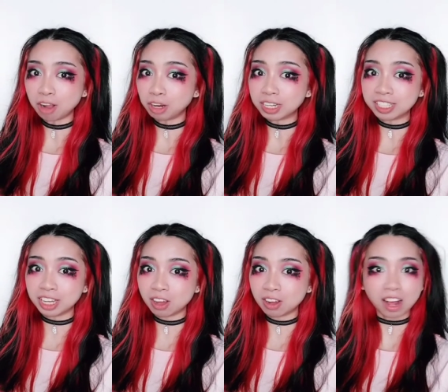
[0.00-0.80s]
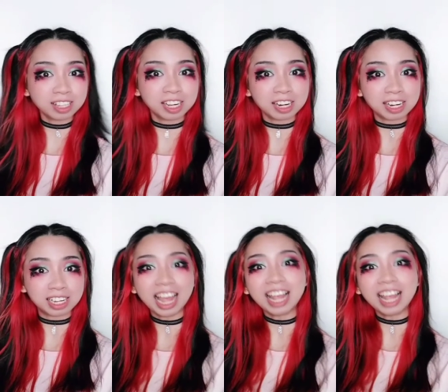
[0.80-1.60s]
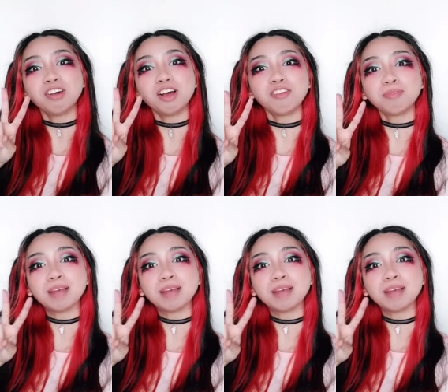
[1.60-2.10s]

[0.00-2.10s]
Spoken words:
a TikTok alt girl. Like and follow for part